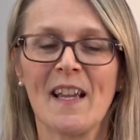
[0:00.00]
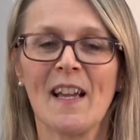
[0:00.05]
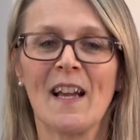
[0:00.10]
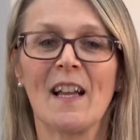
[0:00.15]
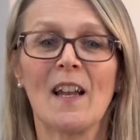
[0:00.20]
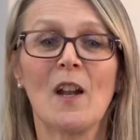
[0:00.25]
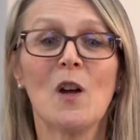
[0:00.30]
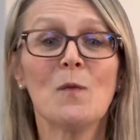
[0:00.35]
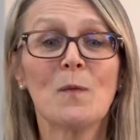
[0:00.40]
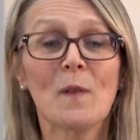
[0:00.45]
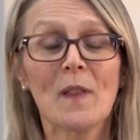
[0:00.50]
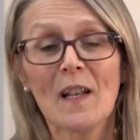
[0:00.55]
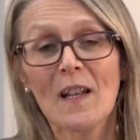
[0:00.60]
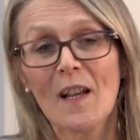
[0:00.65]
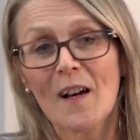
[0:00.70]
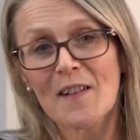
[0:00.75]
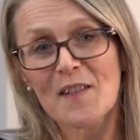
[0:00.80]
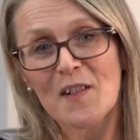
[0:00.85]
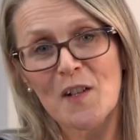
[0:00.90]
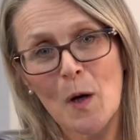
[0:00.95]
And over the
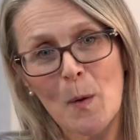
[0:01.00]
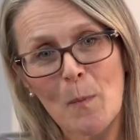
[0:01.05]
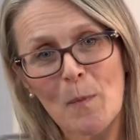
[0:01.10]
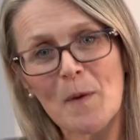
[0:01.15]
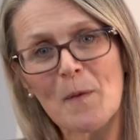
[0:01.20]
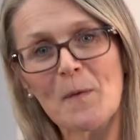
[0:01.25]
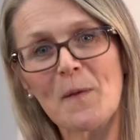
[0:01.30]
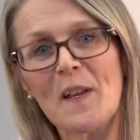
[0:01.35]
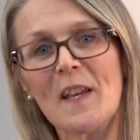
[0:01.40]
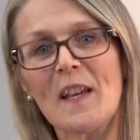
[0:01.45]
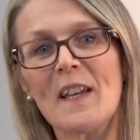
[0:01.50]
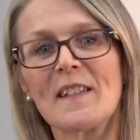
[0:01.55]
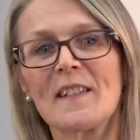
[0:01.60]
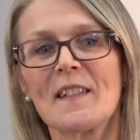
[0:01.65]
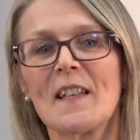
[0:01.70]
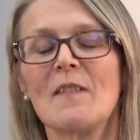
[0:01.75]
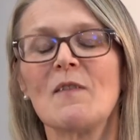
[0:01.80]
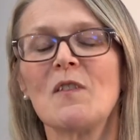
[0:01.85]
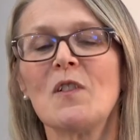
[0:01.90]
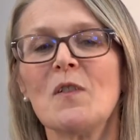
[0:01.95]
last couple of years,
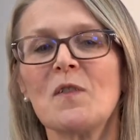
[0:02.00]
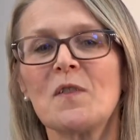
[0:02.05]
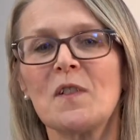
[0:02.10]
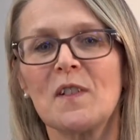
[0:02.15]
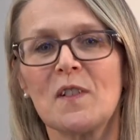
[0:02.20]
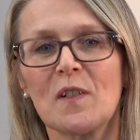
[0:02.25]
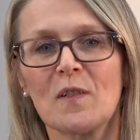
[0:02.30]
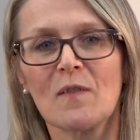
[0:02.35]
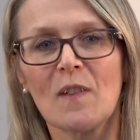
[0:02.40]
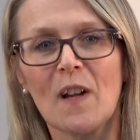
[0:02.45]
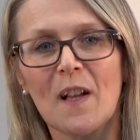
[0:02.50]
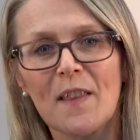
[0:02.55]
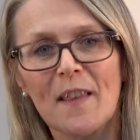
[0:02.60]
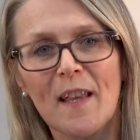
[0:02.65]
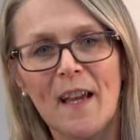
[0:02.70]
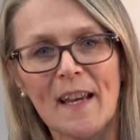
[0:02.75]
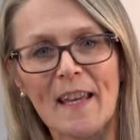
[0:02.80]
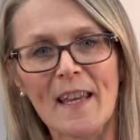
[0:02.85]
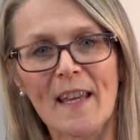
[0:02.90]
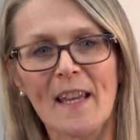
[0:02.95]
they've used it to run
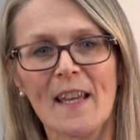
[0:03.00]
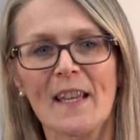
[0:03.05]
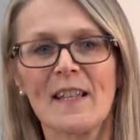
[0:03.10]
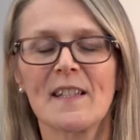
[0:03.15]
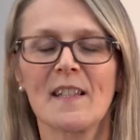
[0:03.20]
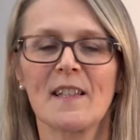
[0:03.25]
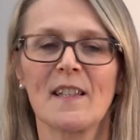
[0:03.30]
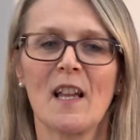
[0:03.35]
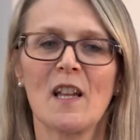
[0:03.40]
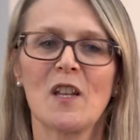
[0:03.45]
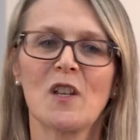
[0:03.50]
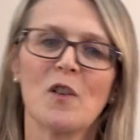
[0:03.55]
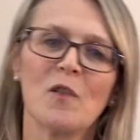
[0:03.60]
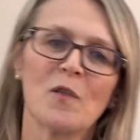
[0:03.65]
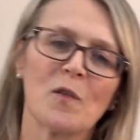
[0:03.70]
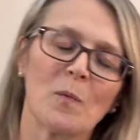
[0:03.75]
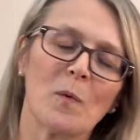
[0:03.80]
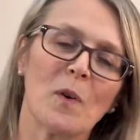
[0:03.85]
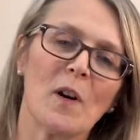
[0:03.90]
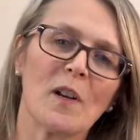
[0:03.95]
their kids and their
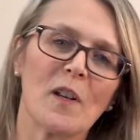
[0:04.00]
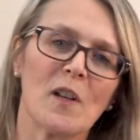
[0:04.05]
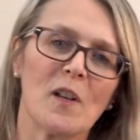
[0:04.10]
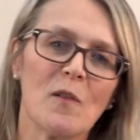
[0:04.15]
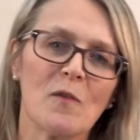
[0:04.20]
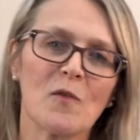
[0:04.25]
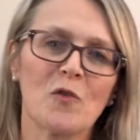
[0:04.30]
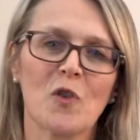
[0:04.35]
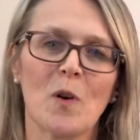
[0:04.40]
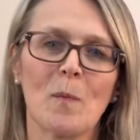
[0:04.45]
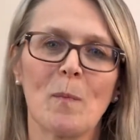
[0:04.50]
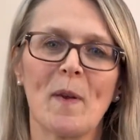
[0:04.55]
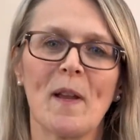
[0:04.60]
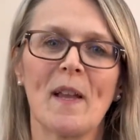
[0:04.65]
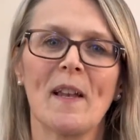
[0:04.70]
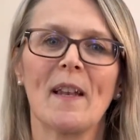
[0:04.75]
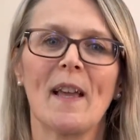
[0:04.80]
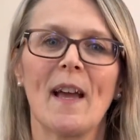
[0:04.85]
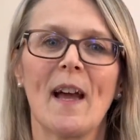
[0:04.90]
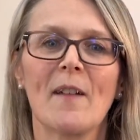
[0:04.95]
youth work, youth
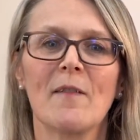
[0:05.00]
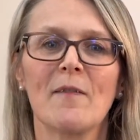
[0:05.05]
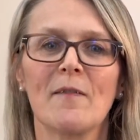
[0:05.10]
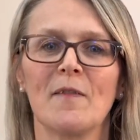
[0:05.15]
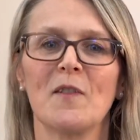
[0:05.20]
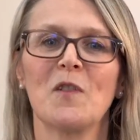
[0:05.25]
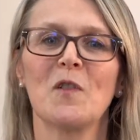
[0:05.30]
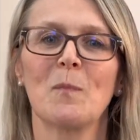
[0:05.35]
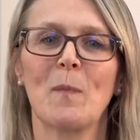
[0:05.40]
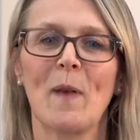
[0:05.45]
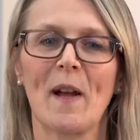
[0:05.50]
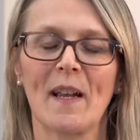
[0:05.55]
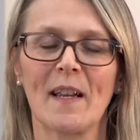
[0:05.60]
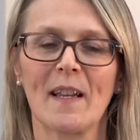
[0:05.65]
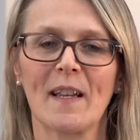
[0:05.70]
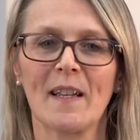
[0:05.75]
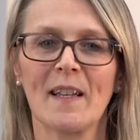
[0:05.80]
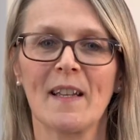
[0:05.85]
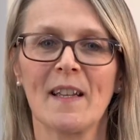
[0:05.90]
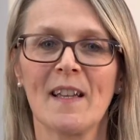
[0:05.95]
drop-in and food
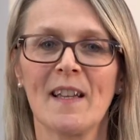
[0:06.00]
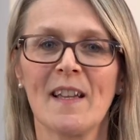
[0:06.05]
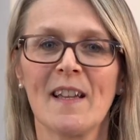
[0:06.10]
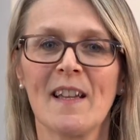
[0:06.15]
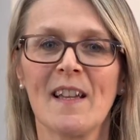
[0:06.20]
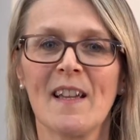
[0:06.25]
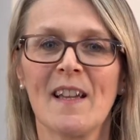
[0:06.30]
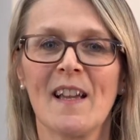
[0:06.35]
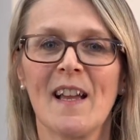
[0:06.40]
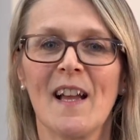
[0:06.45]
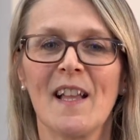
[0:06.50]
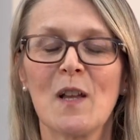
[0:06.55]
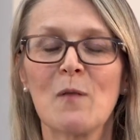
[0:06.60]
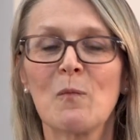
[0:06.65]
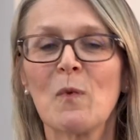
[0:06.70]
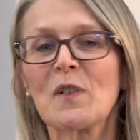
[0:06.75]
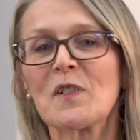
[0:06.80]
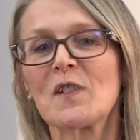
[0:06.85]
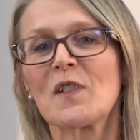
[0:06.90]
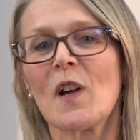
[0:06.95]
bank. And then
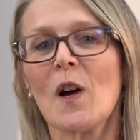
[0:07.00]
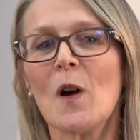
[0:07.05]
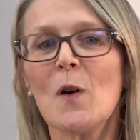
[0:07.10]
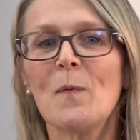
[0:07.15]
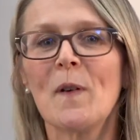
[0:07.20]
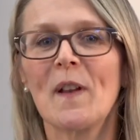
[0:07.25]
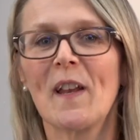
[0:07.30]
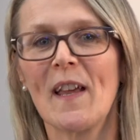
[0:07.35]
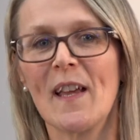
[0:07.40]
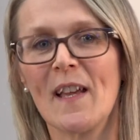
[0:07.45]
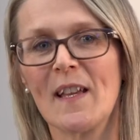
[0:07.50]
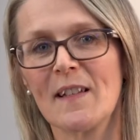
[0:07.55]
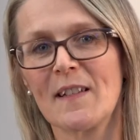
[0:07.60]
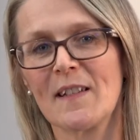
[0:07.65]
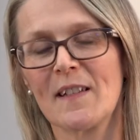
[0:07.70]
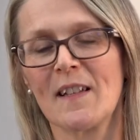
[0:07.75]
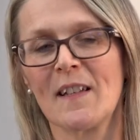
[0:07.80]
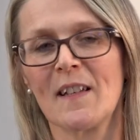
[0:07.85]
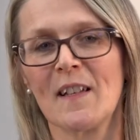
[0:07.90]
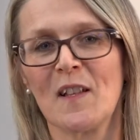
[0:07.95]
once COVID
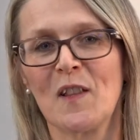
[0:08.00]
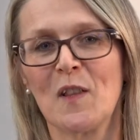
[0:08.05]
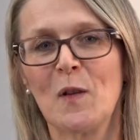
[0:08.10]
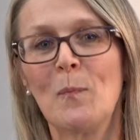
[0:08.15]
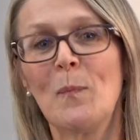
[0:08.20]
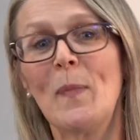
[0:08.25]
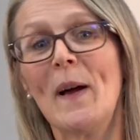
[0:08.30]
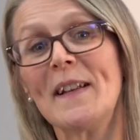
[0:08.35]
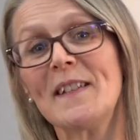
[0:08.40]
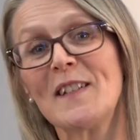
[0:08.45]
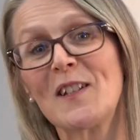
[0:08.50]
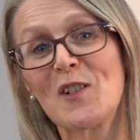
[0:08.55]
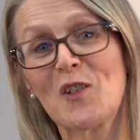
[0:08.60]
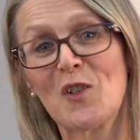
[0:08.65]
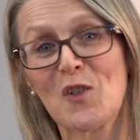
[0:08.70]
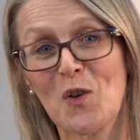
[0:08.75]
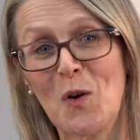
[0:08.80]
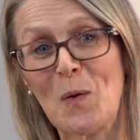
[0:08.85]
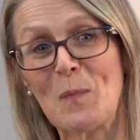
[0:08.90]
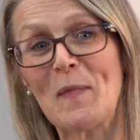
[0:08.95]
hit, the betting
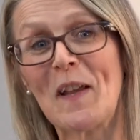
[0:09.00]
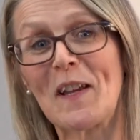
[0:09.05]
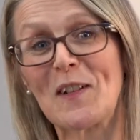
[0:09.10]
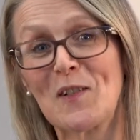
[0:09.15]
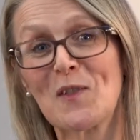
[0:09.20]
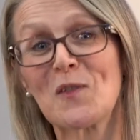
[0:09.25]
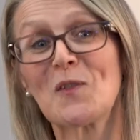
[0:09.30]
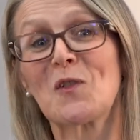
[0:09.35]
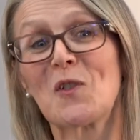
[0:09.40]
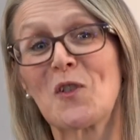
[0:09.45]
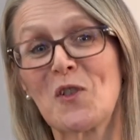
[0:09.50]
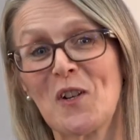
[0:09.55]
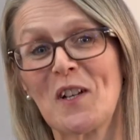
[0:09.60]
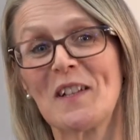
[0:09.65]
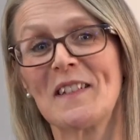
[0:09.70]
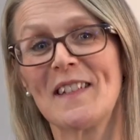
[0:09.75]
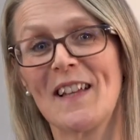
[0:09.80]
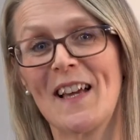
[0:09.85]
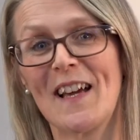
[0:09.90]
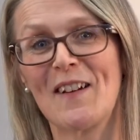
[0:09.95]
shop next door
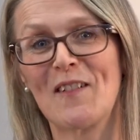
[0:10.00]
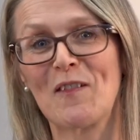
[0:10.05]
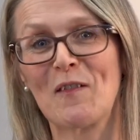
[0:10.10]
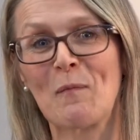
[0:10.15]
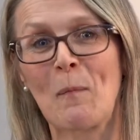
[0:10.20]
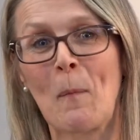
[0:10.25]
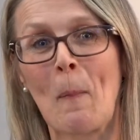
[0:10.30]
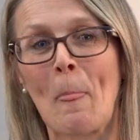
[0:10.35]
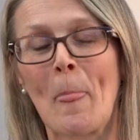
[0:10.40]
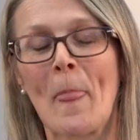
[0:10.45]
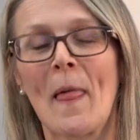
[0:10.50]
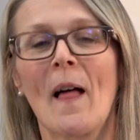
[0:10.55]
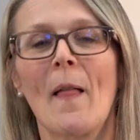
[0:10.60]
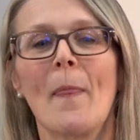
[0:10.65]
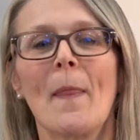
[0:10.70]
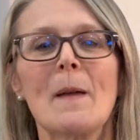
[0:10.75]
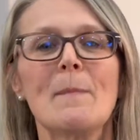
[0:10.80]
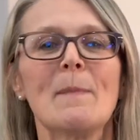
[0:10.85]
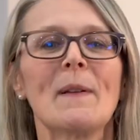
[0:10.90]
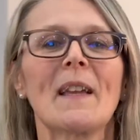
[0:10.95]
shut down
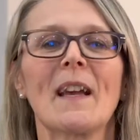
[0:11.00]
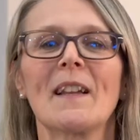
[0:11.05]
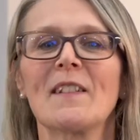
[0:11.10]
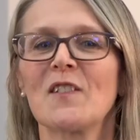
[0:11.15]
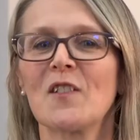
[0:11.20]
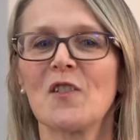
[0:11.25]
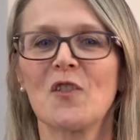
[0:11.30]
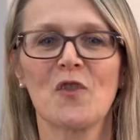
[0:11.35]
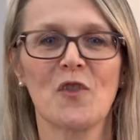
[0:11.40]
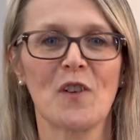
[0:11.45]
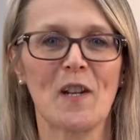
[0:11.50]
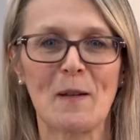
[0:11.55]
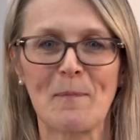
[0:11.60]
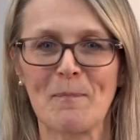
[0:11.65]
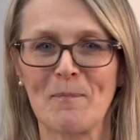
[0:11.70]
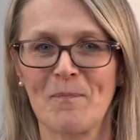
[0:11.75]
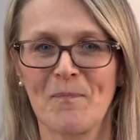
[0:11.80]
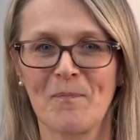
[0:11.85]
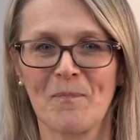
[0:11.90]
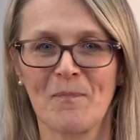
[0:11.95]
and they began to dream.